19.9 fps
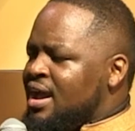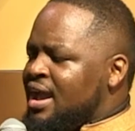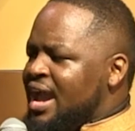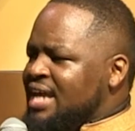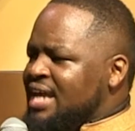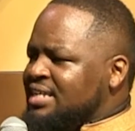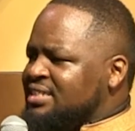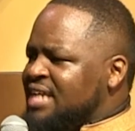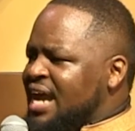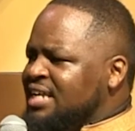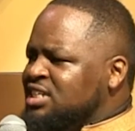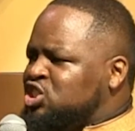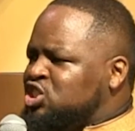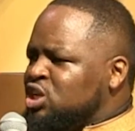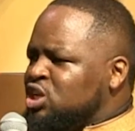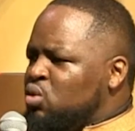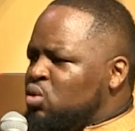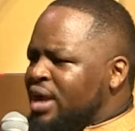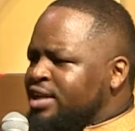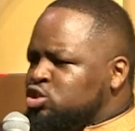and then
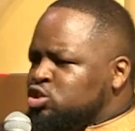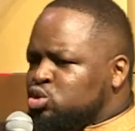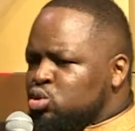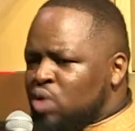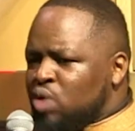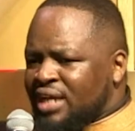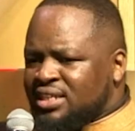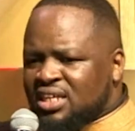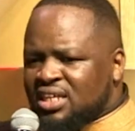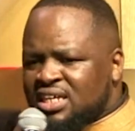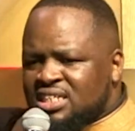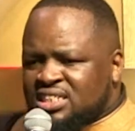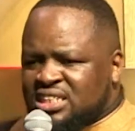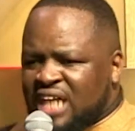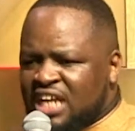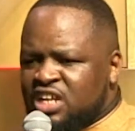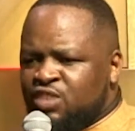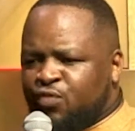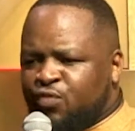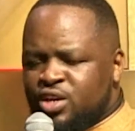she went to, I think it's
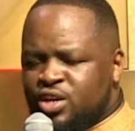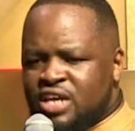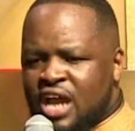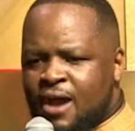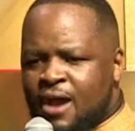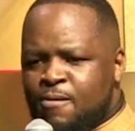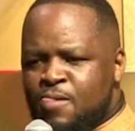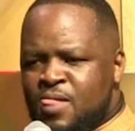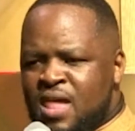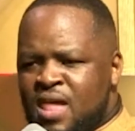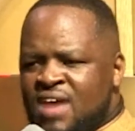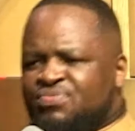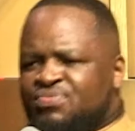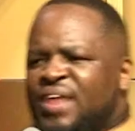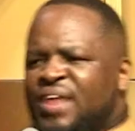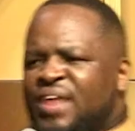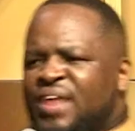California. The